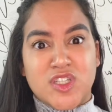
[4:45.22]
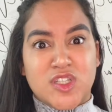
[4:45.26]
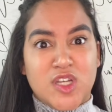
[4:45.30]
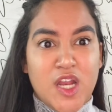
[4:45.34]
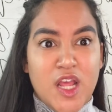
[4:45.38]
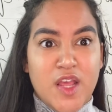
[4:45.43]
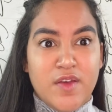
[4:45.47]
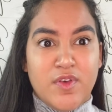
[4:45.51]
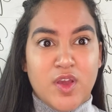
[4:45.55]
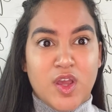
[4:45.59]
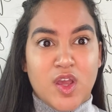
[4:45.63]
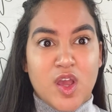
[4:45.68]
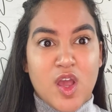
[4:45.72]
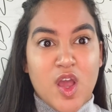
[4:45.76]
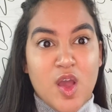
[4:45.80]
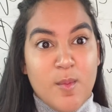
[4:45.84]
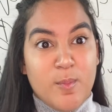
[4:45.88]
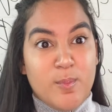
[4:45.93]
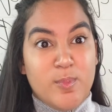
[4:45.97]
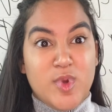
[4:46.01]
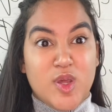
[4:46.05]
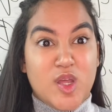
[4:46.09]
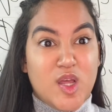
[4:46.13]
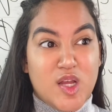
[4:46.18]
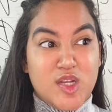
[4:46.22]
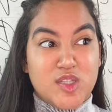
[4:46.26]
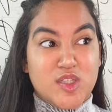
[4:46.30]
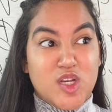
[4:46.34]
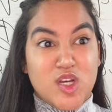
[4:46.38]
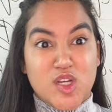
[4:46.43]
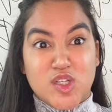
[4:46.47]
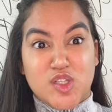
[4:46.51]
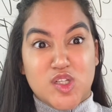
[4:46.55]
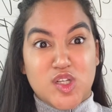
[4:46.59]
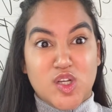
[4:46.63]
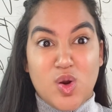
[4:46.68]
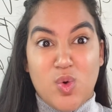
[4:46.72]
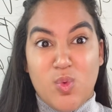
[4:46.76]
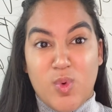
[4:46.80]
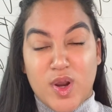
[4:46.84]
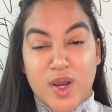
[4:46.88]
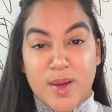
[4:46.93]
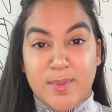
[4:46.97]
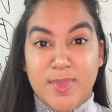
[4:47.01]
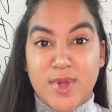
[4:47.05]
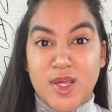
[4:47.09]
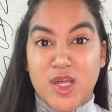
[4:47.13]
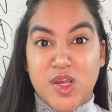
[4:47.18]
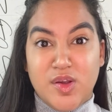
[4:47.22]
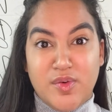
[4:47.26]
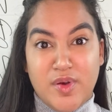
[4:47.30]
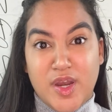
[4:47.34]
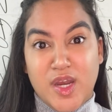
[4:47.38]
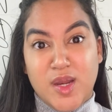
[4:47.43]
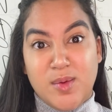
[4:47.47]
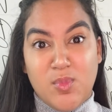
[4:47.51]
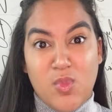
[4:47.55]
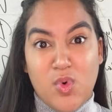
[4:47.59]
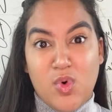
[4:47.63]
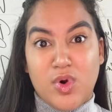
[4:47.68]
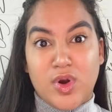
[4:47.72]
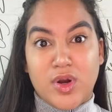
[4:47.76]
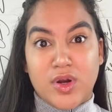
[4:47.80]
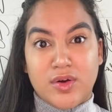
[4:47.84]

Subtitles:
leaving because she don't want to be here anymore.